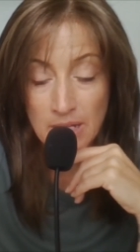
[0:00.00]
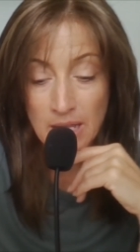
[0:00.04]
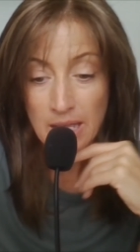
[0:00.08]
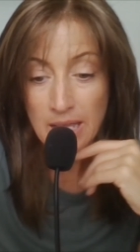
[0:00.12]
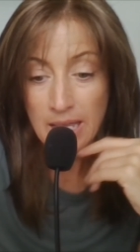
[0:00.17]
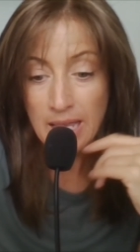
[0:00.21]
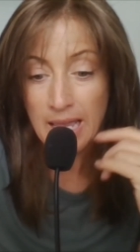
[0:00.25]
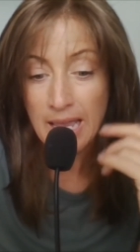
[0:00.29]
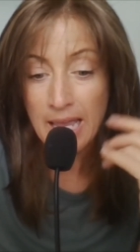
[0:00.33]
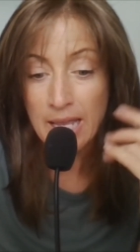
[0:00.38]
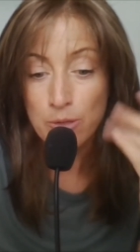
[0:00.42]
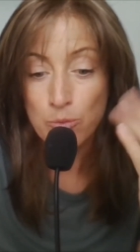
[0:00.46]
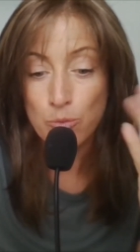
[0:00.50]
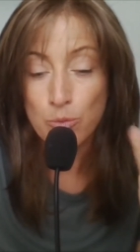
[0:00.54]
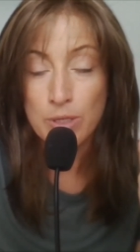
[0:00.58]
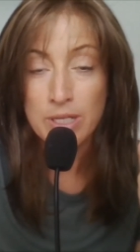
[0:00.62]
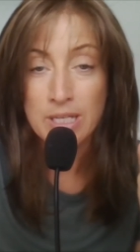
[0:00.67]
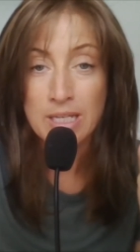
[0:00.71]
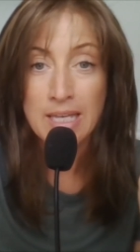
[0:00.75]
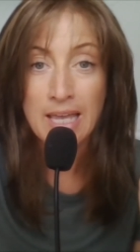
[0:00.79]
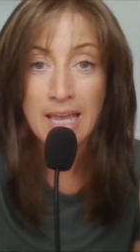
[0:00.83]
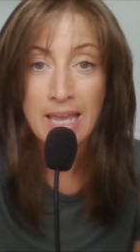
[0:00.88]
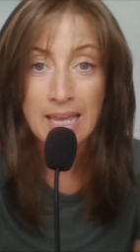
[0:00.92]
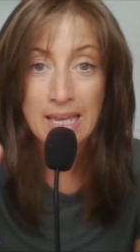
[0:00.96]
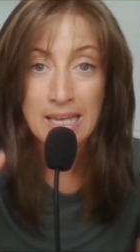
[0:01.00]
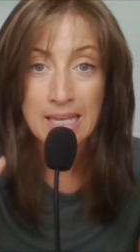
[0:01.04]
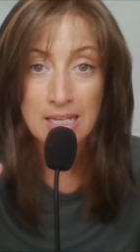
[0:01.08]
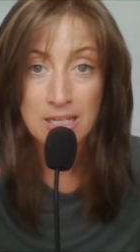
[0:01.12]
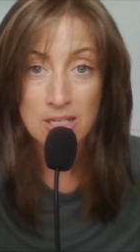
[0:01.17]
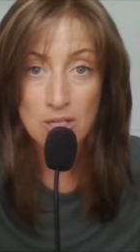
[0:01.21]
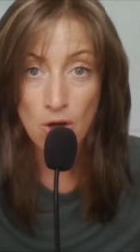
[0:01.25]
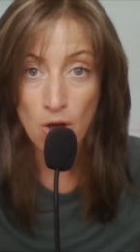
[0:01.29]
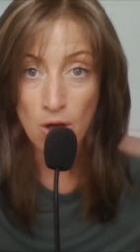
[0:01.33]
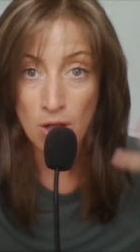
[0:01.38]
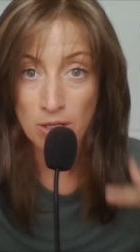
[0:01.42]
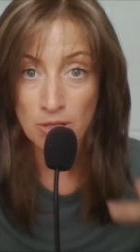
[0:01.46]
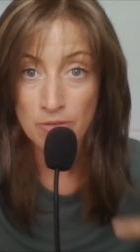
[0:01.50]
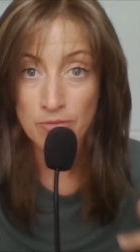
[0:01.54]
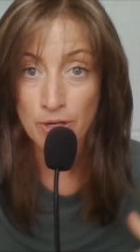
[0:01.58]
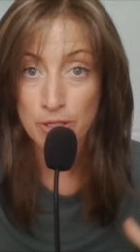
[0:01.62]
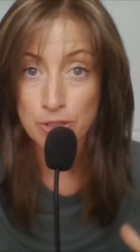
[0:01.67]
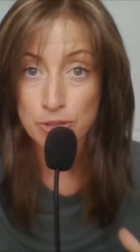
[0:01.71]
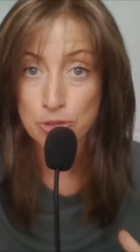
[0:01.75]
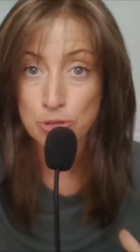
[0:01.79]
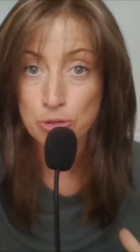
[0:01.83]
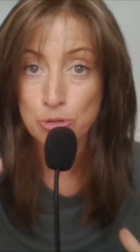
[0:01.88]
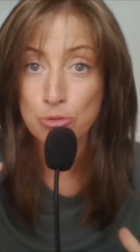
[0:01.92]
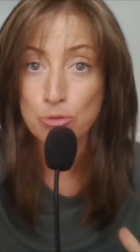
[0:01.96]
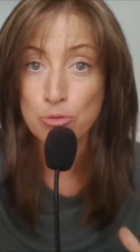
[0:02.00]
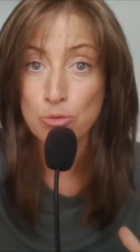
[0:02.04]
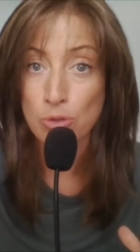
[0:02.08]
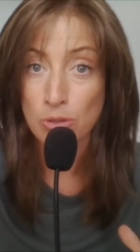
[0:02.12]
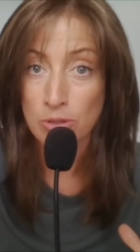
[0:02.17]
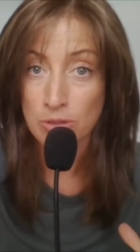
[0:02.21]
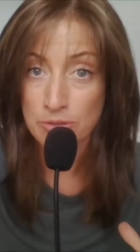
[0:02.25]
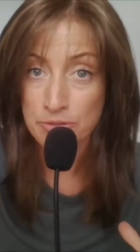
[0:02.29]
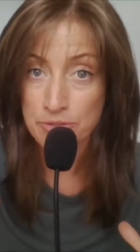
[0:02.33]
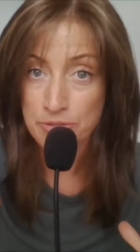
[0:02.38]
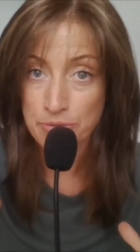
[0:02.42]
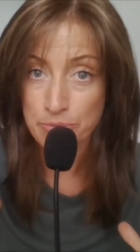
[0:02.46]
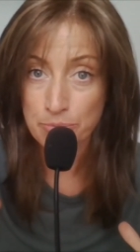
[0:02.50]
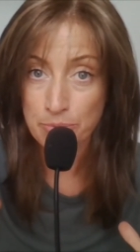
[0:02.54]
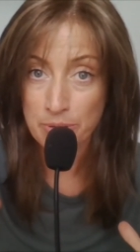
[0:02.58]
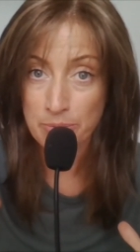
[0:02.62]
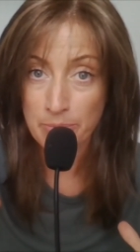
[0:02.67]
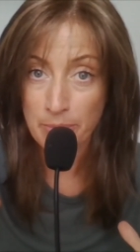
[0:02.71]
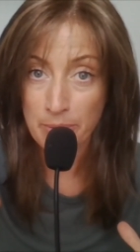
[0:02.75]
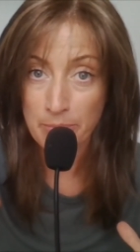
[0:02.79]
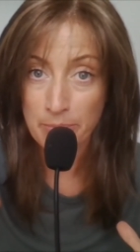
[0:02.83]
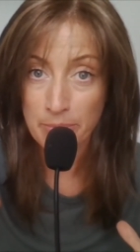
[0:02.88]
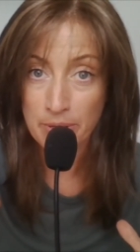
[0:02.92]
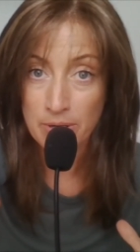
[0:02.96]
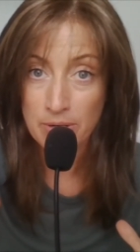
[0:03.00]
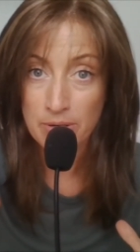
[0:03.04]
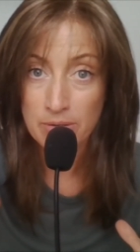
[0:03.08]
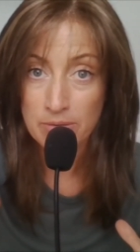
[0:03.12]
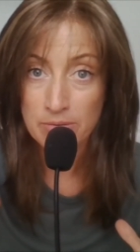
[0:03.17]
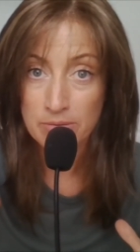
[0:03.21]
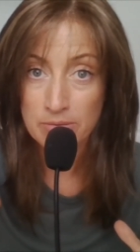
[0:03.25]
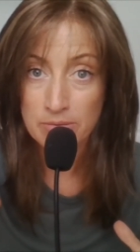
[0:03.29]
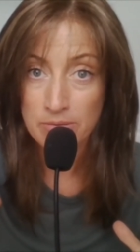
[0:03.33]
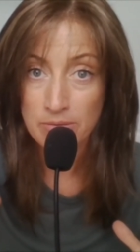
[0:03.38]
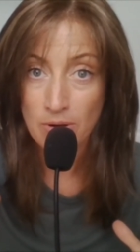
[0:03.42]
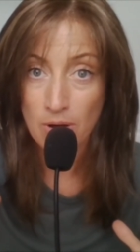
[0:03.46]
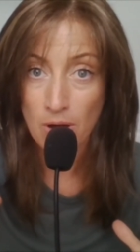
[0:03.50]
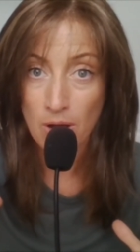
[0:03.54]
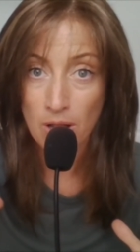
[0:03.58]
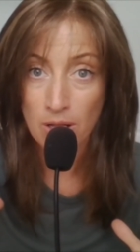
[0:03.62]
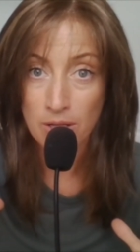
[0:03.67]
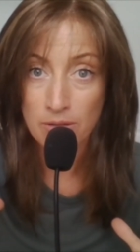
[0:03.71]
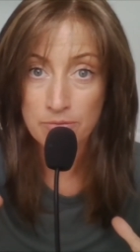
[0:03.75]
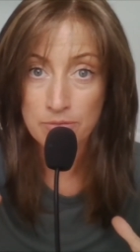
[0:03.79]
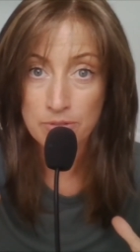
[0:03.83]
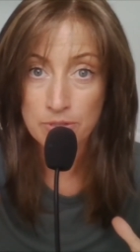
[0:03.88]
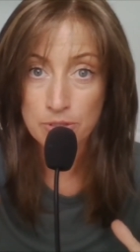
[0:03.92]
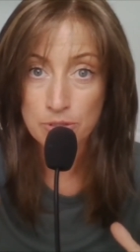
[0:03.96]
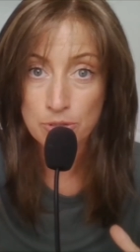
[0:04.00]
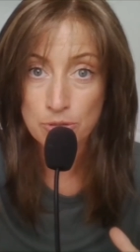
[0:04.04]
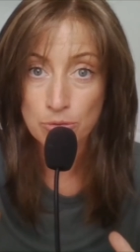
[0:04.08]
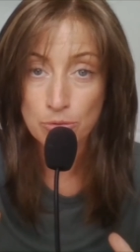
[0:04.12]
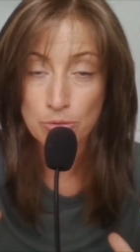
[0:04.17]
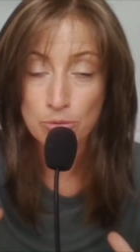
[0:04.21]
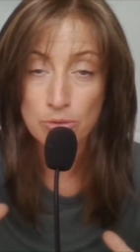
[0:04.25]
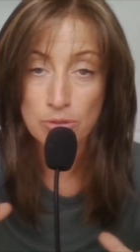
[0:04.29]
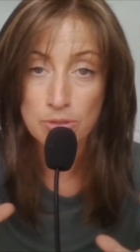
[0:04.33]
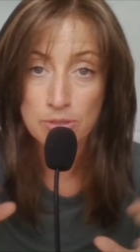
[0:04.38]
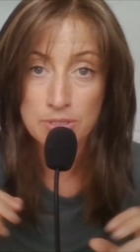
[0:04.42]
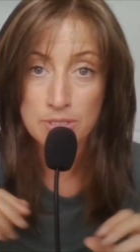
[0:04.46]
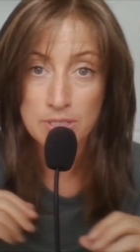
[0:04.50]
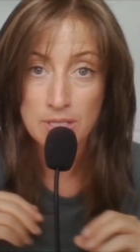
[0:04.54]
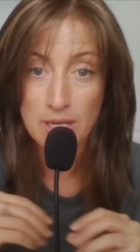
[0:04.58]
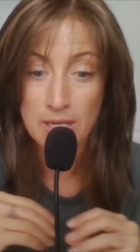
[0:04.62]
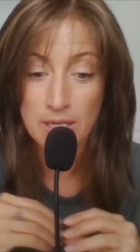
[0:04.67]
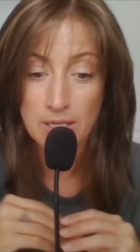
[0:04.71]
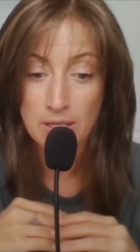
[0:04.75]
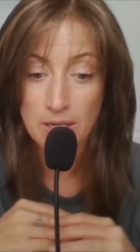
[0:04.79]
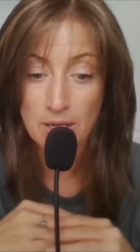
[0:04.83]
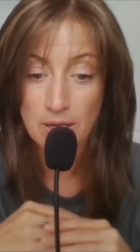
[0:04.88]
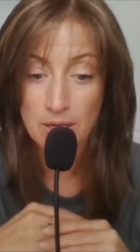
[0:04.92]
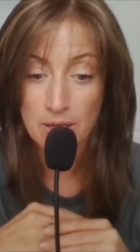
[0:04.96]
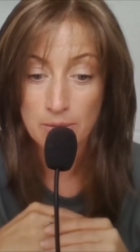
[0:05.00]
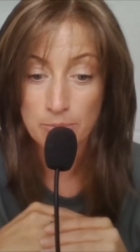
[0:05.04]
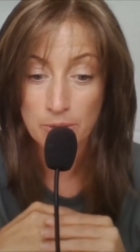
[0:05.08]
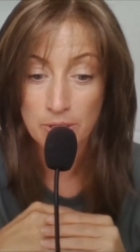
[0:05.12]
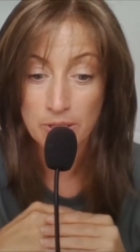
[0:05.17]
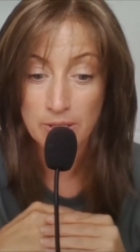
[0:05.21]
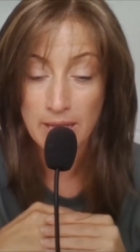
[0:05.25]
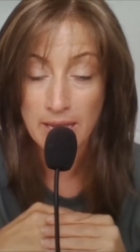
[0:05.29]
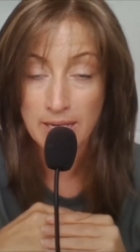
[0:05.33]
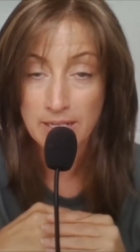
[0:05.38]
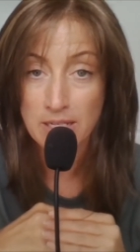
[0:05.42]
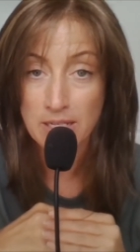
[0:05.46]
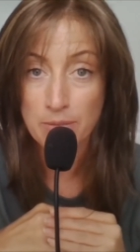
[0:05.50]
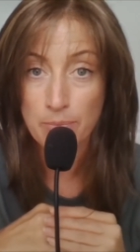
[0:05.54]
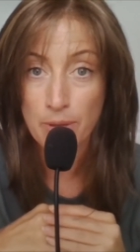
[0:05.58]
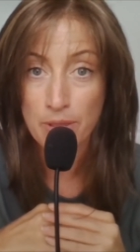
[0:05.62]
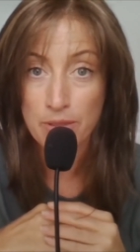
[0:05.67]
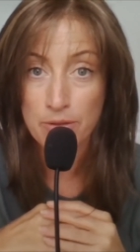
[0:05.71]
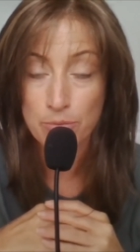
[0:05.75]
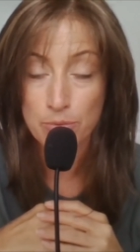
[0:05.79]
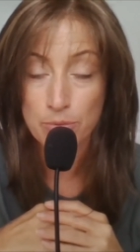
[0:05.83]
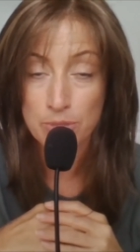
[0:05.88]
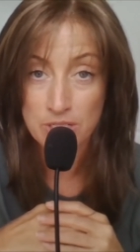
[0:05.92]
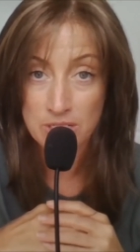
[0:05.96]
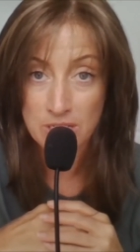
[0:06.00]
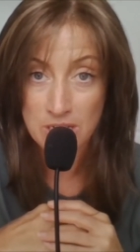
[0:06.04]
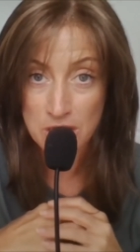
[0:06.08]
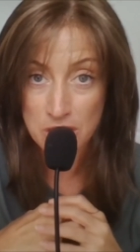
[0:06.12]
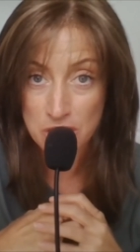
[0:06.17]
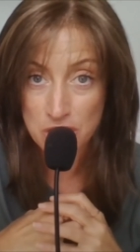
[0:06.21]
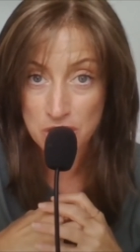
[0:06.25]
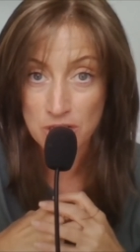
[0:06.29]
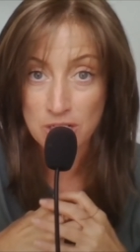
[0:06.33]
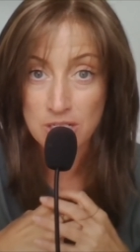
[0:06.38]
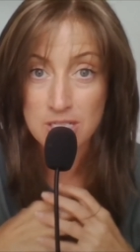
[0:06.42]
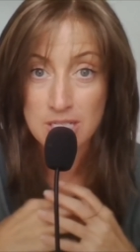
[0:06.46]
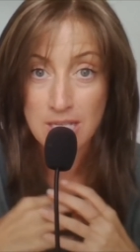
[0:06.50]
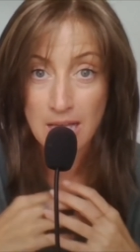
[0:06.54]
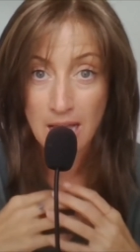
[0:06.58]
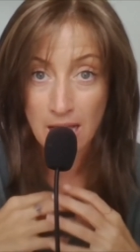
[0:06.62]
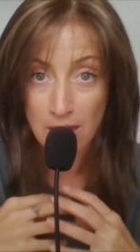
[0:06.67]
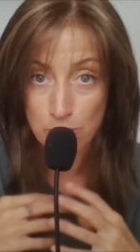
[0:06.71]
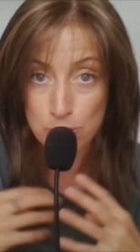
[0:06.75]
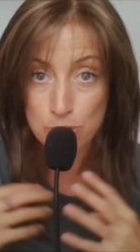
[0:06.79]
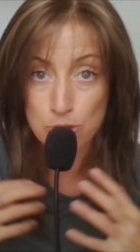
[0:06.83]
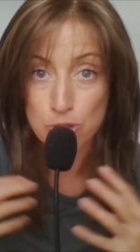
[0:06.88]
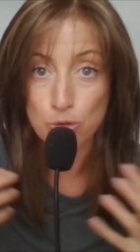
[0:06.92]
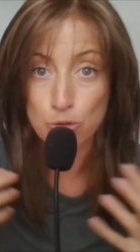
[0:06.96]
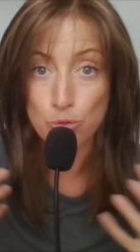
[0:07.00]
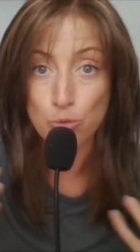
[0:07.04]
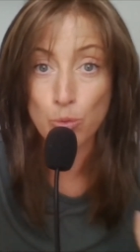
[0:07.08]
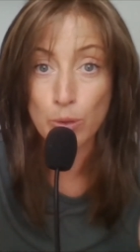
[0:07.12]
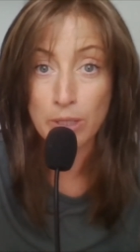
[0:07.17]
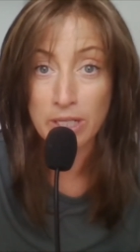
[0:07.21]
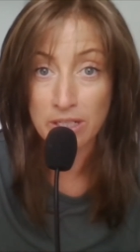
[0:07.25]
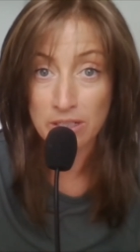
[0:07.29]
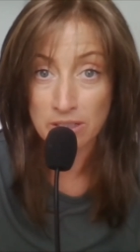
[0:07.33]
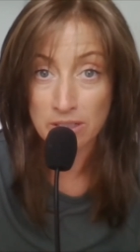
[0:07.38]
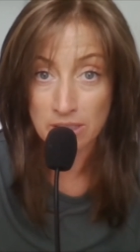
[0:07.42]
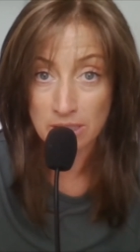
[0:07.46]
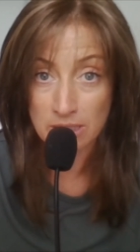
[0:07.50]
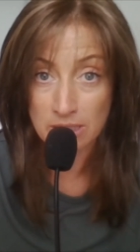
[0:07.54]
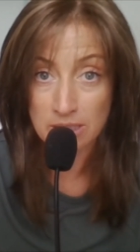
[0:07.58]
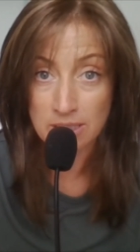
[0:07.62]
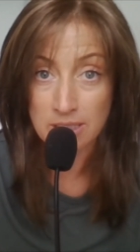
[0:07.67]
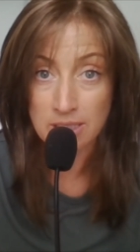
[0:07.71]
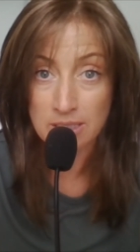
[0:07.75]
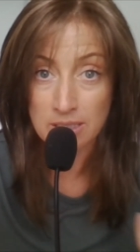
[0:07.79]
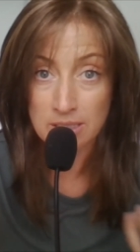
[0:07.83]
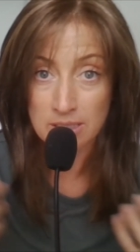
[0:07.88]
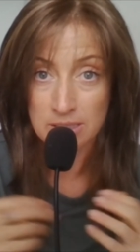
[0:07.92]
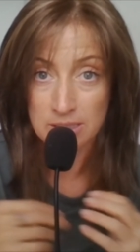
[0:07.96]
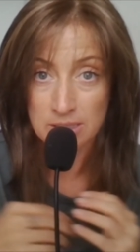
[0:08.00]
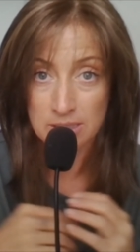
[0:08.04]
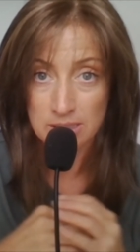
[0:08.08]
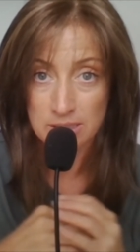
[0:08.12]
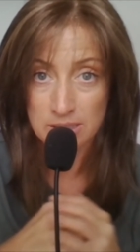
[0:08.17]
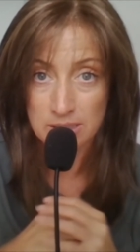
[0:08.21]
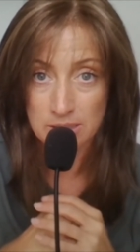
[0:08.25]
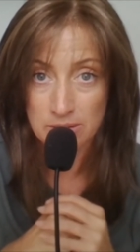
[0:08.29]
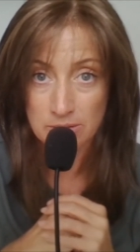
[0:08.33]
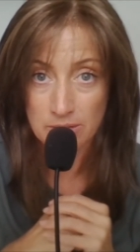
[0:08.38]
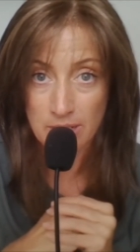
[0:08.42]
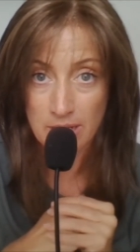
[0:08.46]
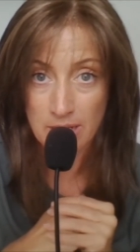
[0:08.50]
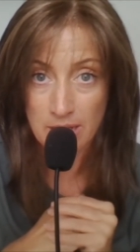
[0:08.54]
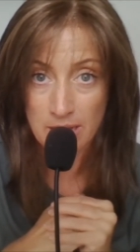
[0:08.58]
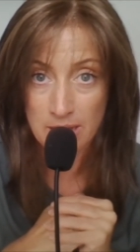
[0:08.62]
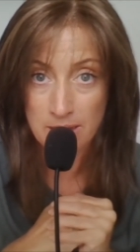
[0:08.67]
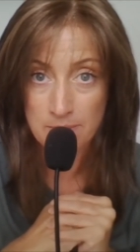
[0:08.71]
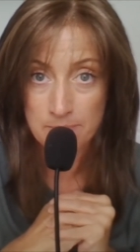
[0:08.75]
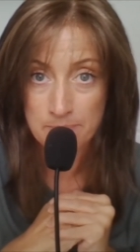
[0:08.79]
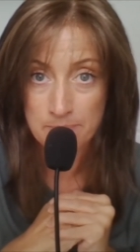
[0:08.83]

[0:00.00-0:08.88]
And we gained all of our tools, remember? All of the tools that Galactic Mother was teaching us how to wield, okay?